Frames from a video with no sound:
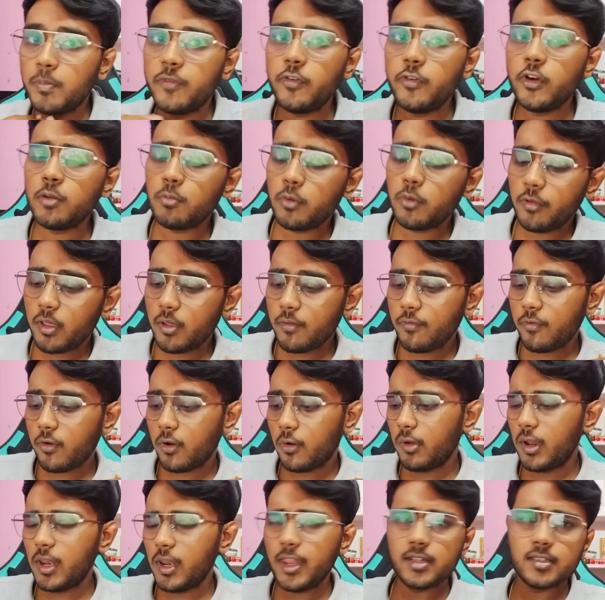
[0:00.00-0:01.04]
moving
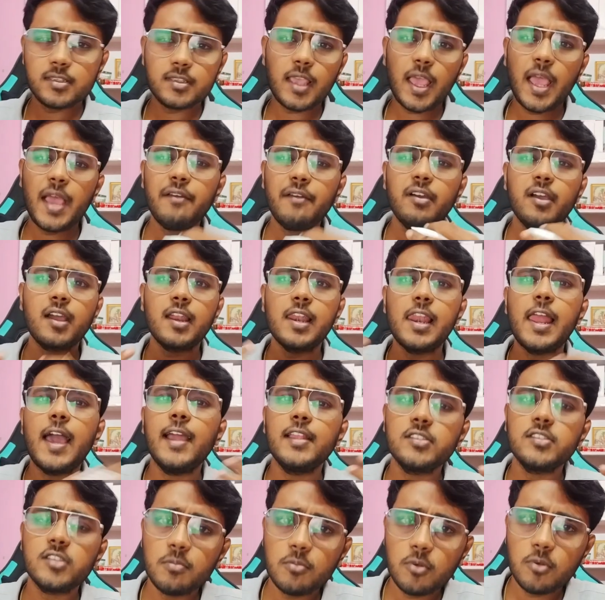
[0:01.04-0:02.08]
forward, let's have a
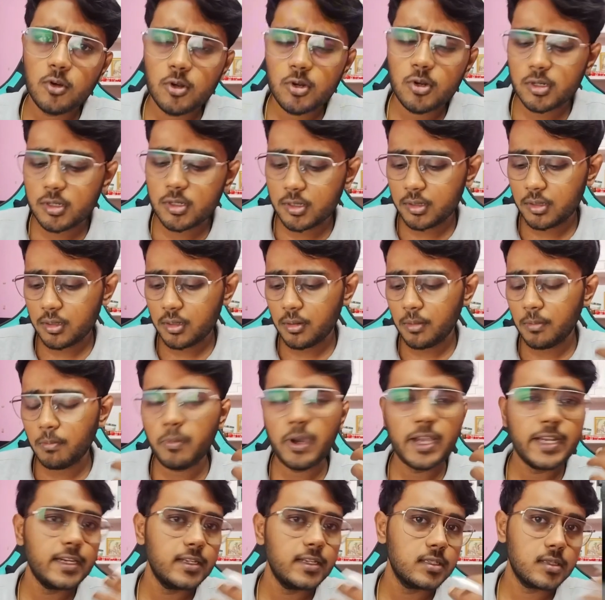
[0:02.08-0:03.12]
glance about
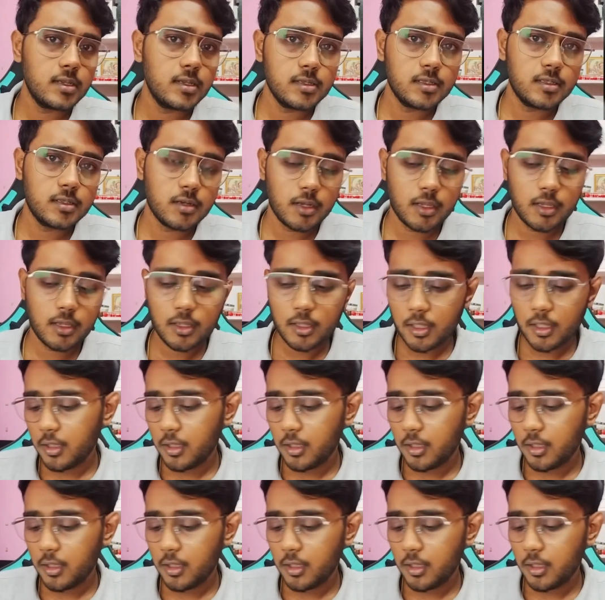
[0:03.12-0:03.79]
binary search tree.